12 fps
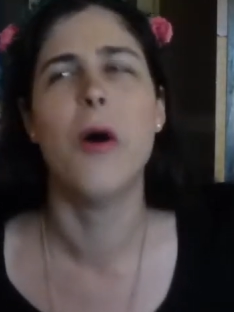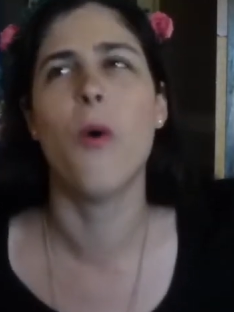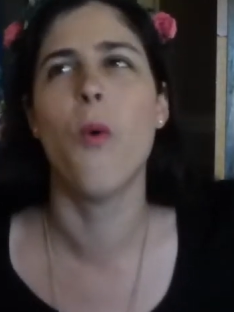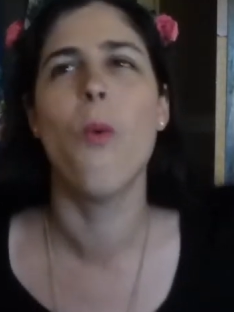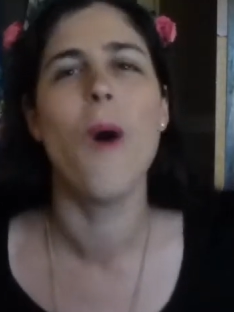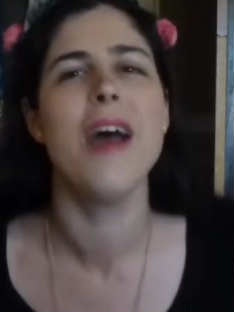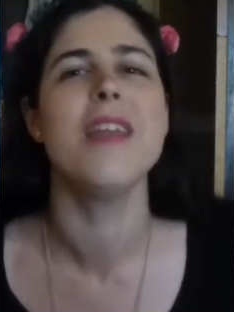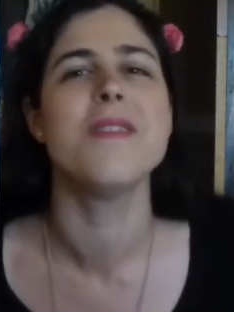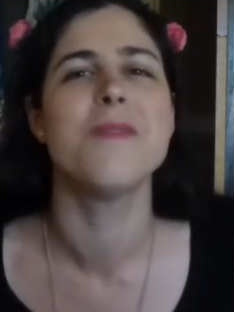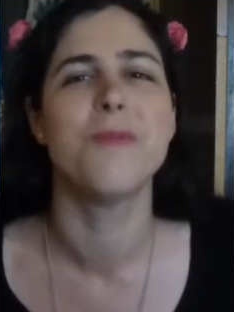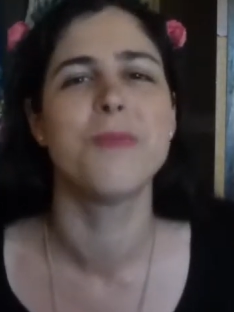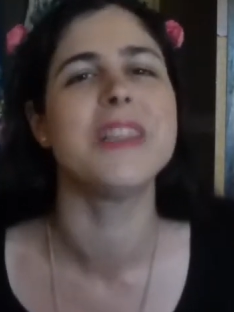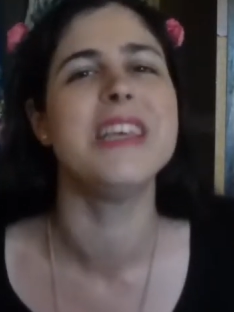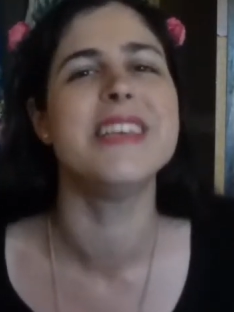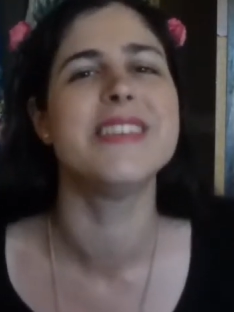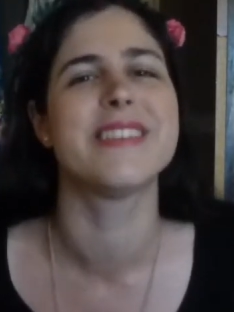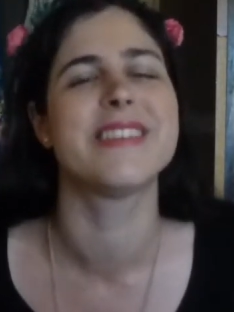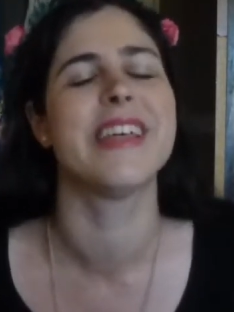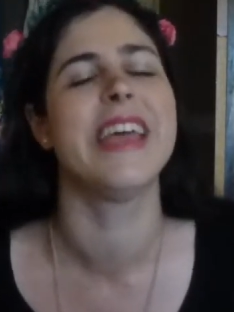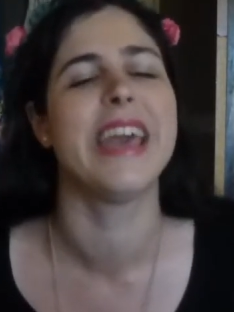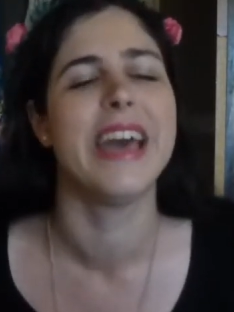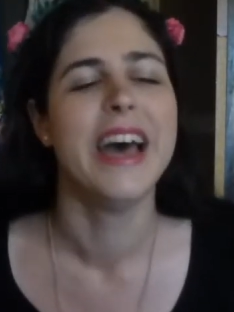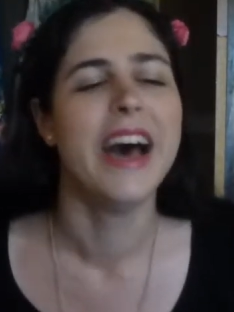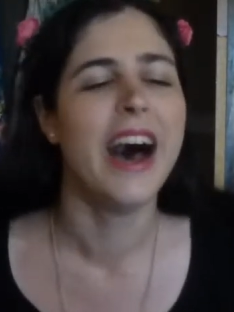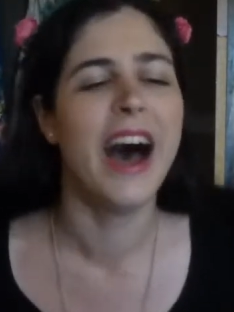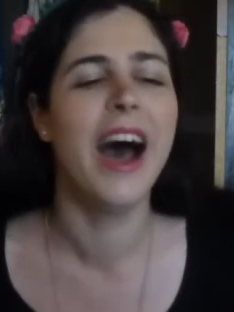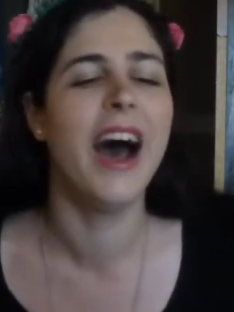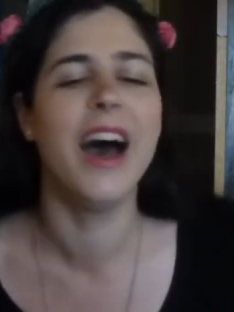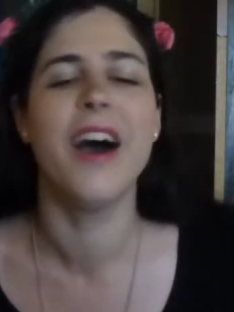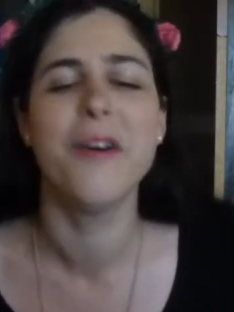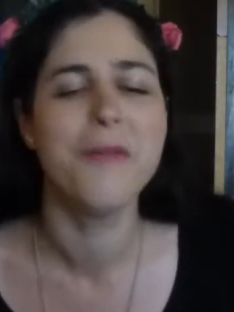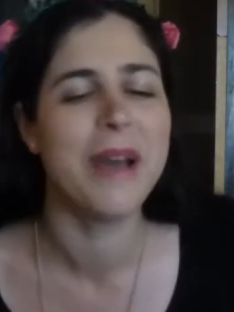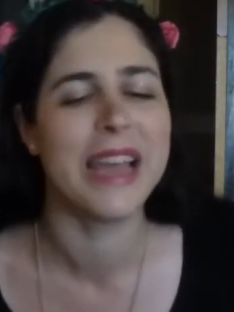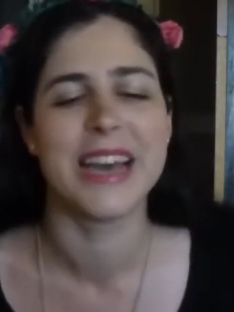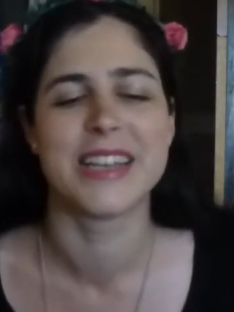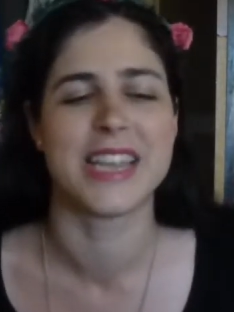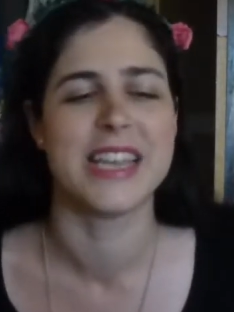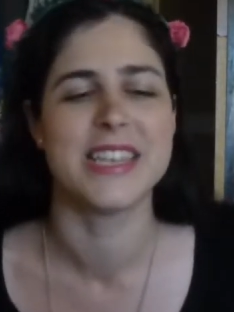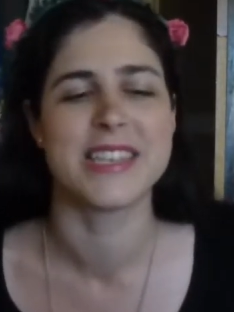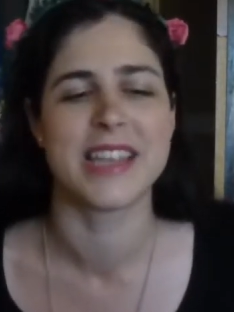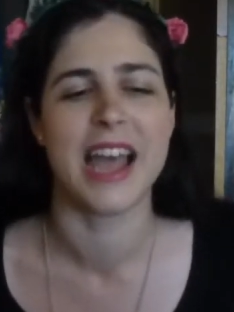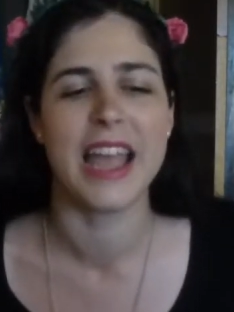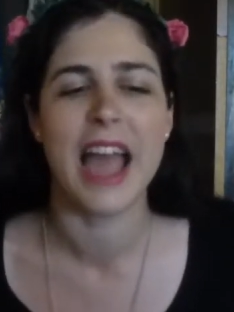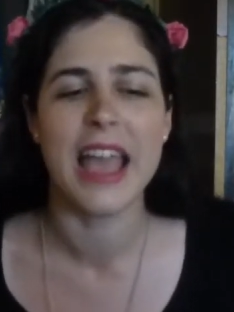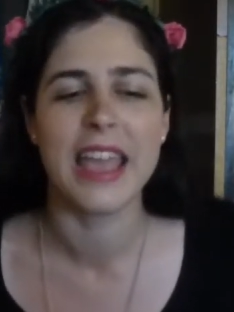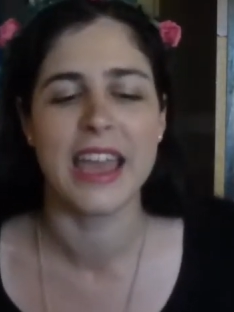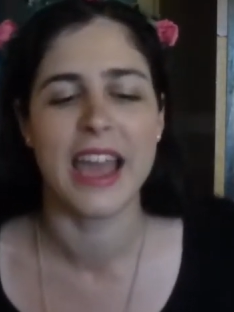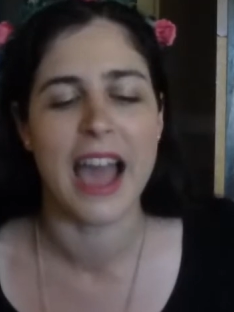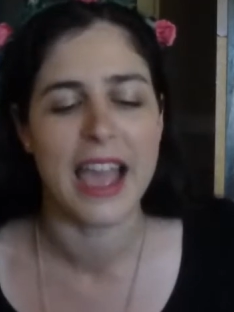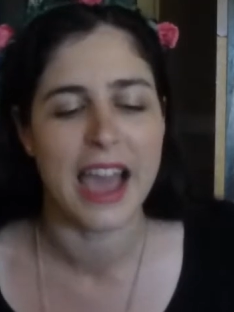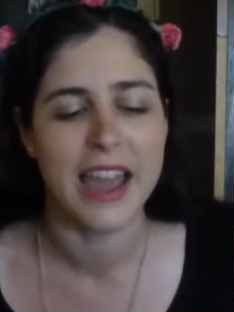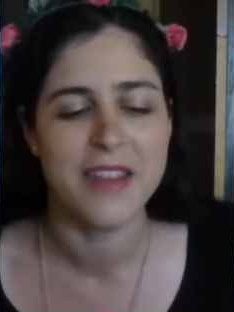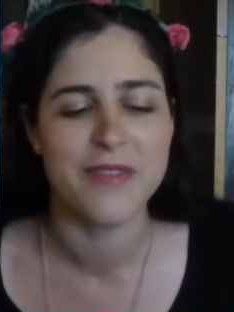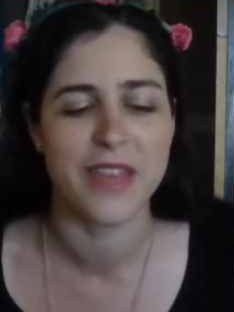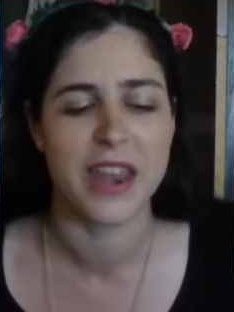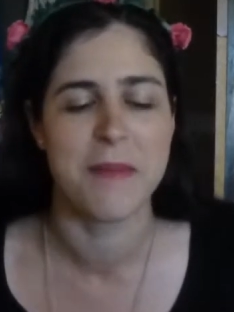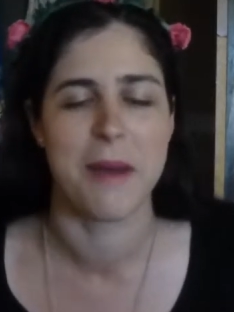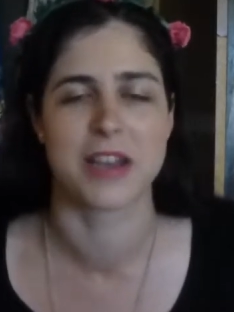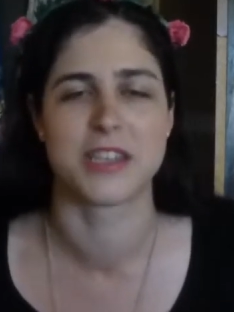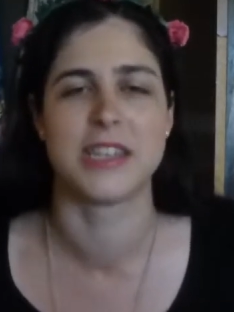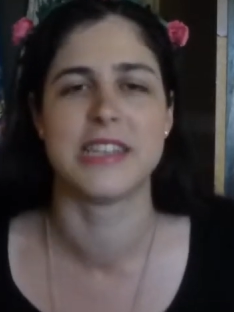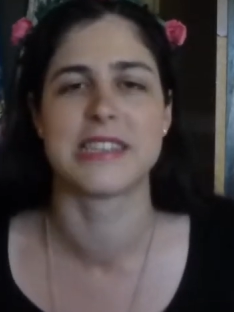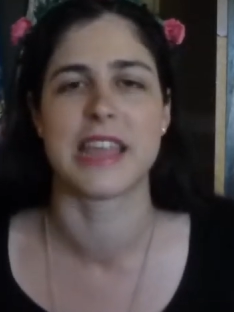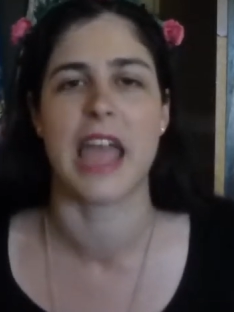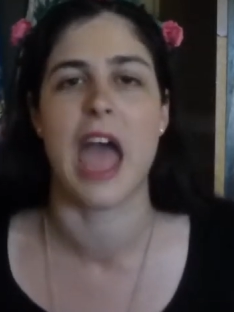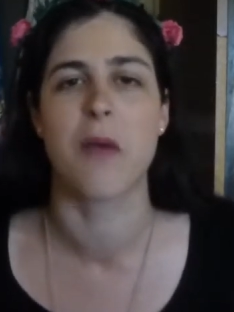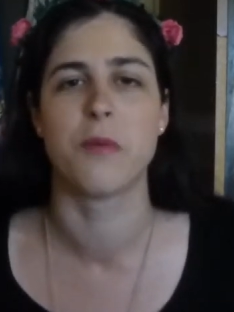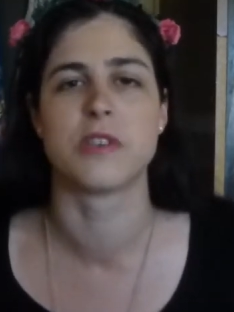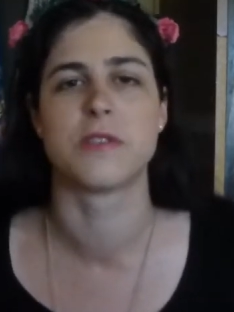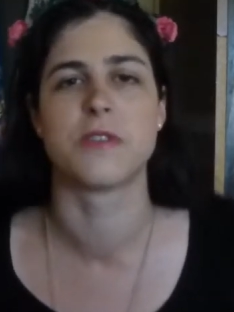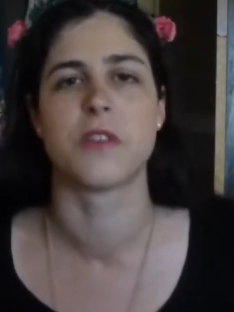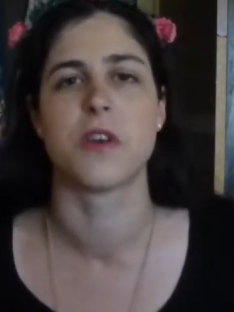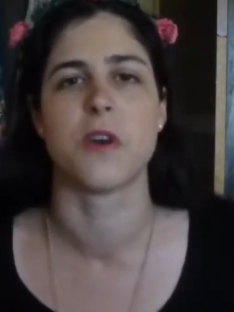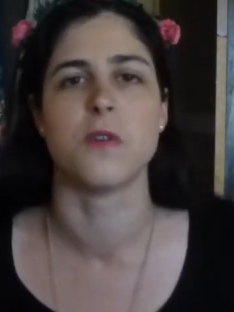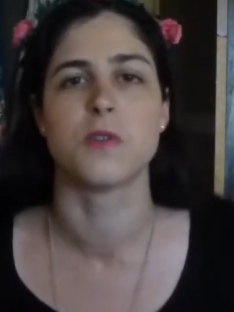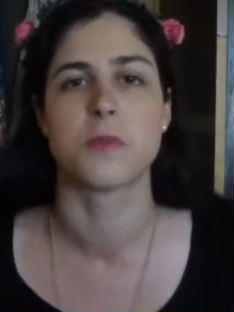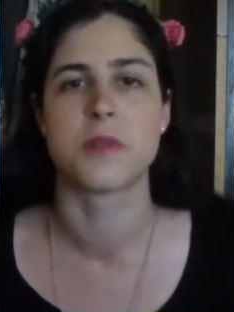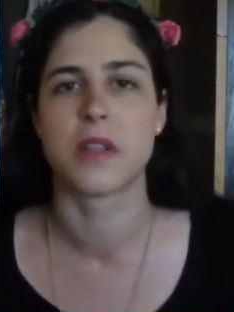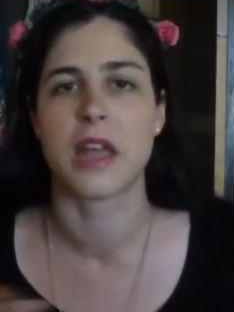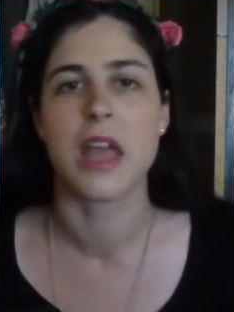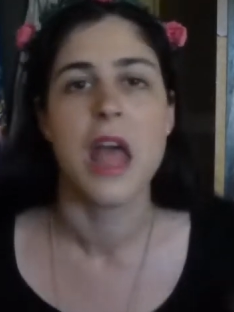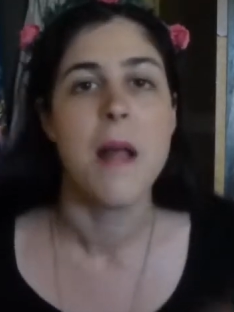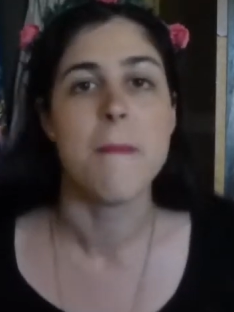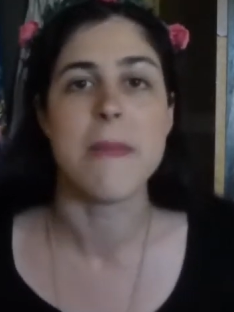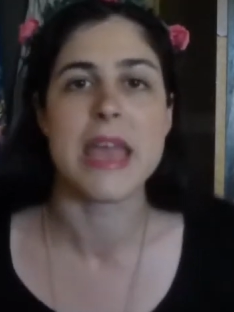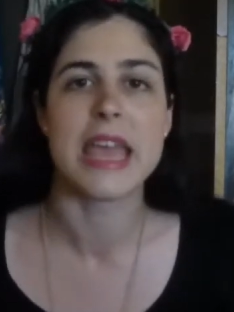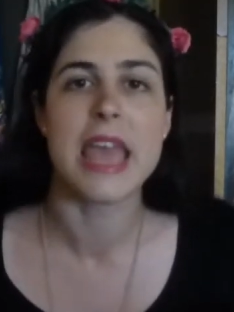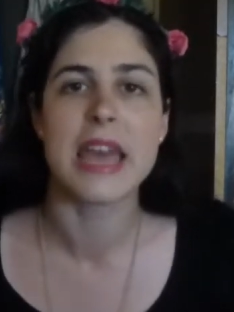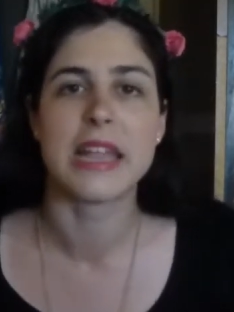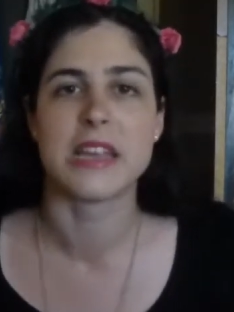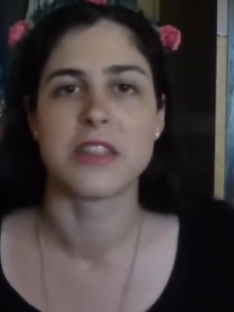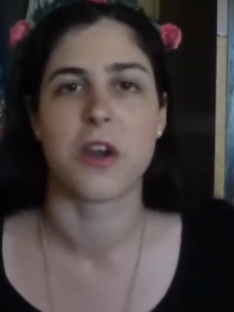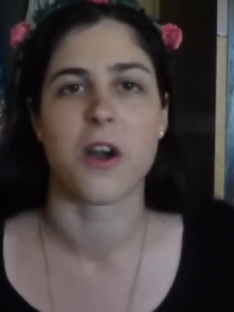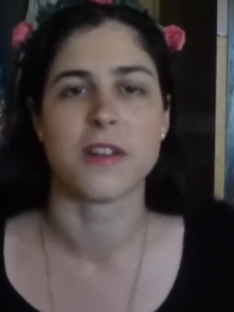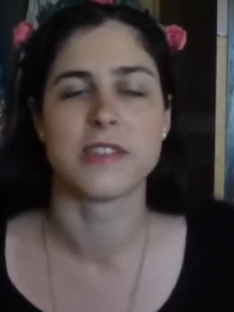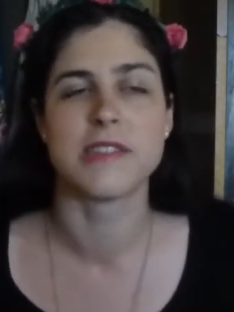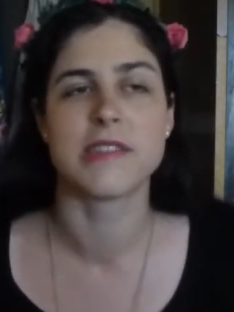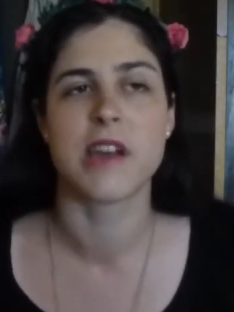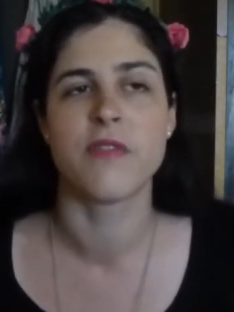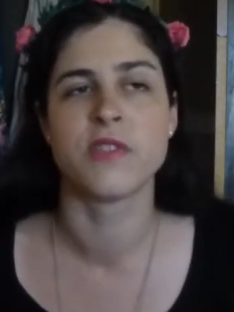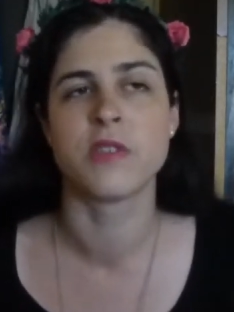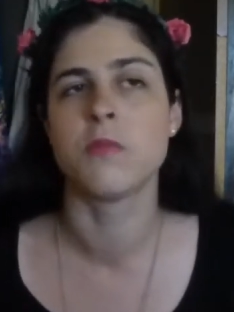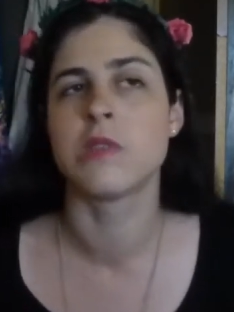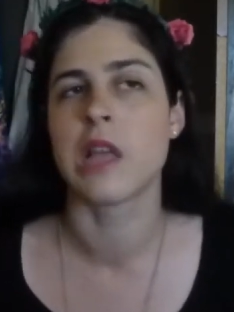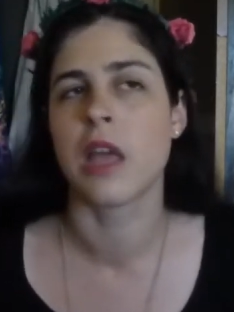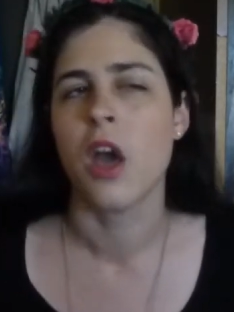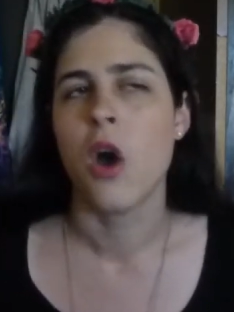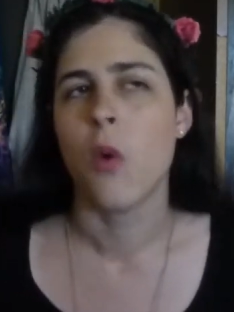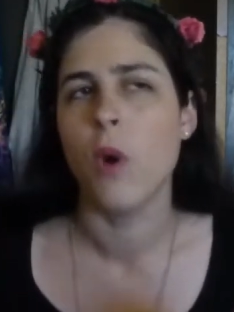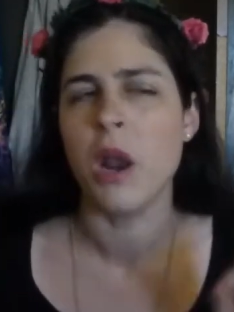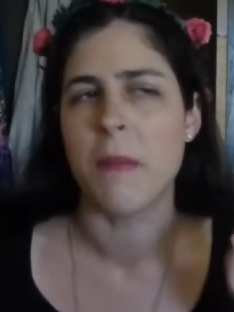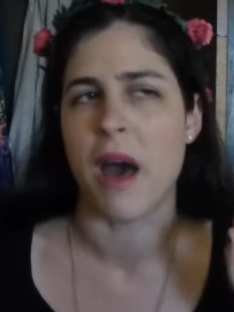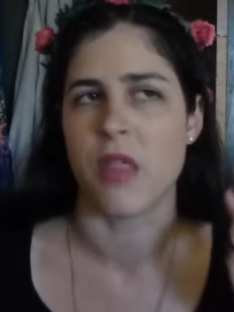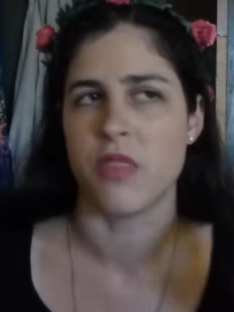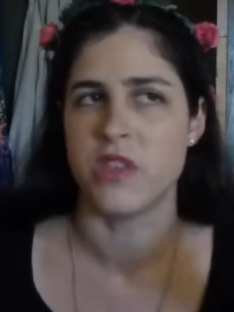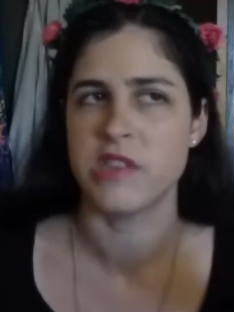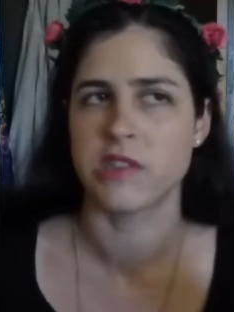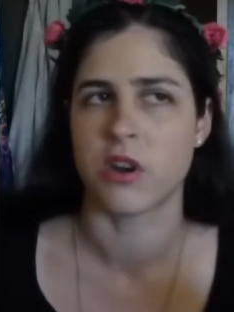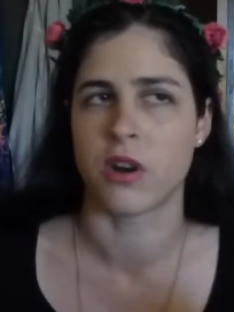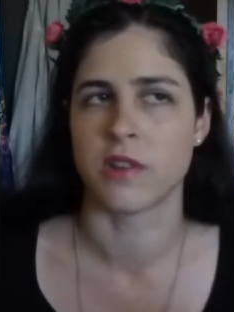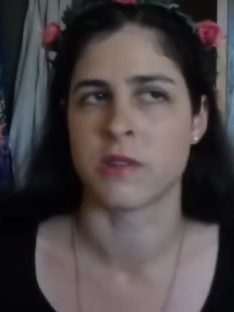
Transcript: What? Please, like, oh my gosh, I kind of can imagine this, like, at Wizards of the Coast when they're, like, making, like, the cards and stuff, and someone's like, what about this card?